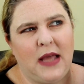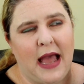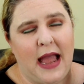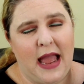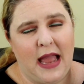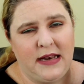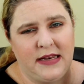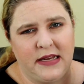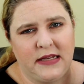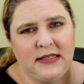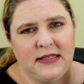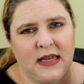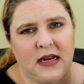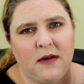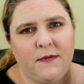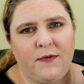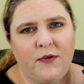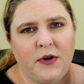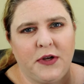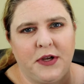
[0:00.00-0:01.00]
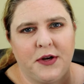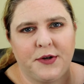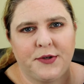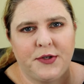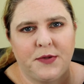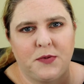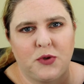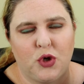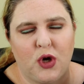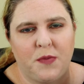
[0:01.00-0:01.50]
I did sign up for a year
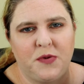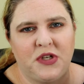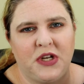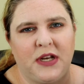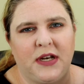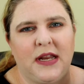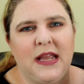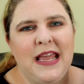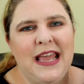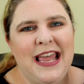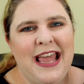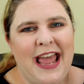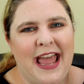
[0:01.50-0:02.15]
subscription,